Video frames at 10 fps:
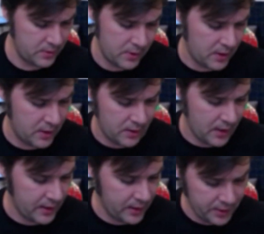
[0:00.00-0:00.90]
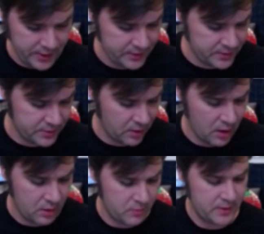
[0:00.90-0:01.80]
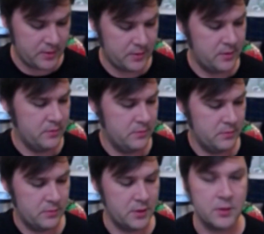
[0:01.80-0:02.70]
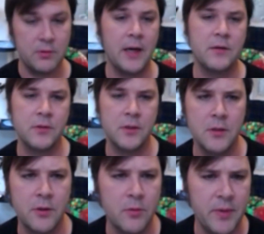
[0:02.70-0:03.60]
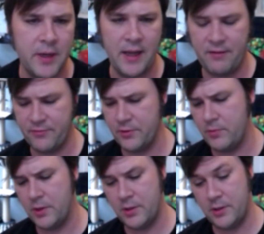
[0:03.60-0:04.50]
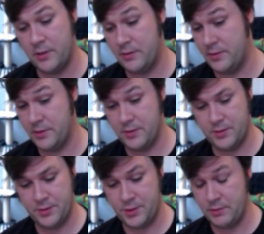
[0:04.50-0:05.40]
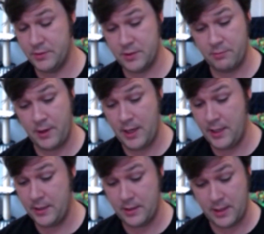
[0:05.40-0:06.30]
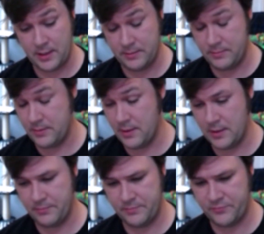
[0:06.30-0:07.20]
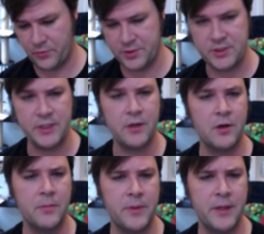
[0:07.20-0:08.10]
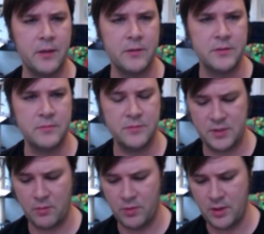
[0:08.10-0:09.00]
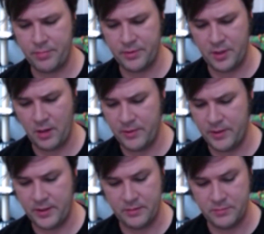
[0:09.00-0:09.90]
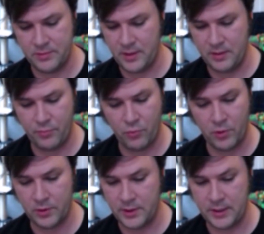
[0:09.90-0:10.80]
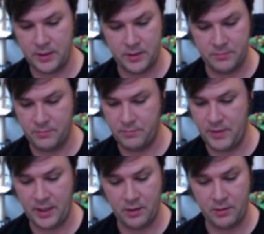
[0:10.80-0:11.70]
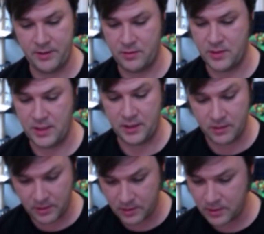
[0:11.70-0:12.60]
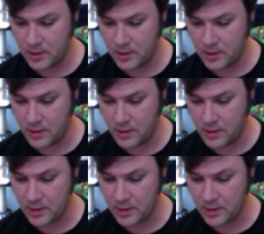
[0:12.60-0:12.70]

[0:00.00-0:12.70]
I got a chance to talk with the director a little bit afterward. She was great. I foresee her being someone up and coming in Portland and making great theater.